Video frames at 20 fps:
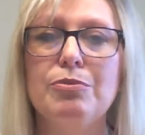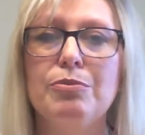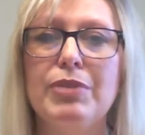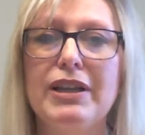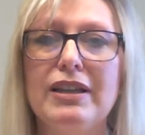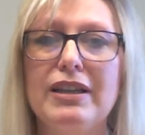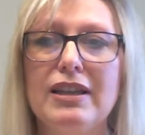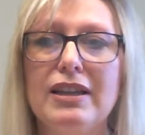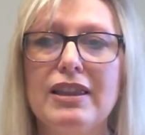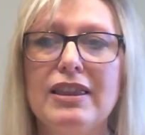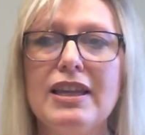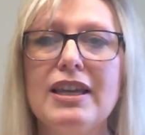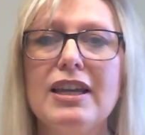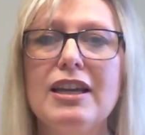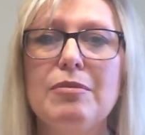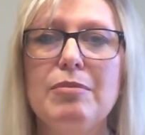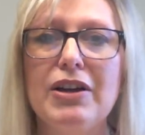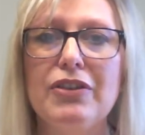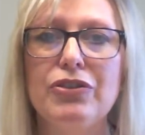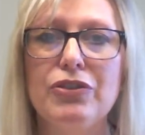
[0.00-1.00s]
But think
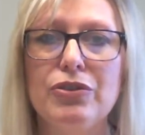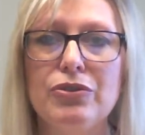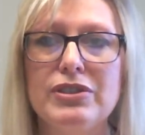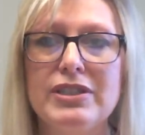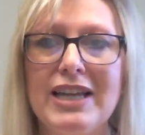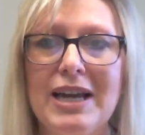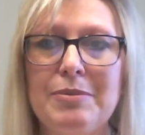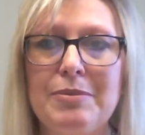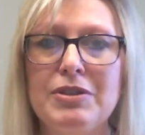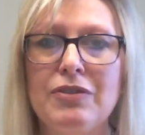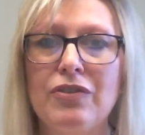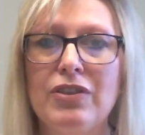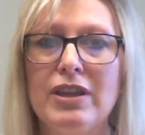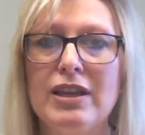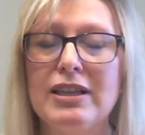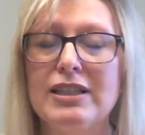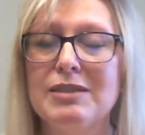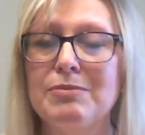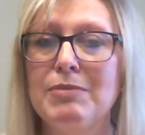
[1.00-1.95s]
about those types of things.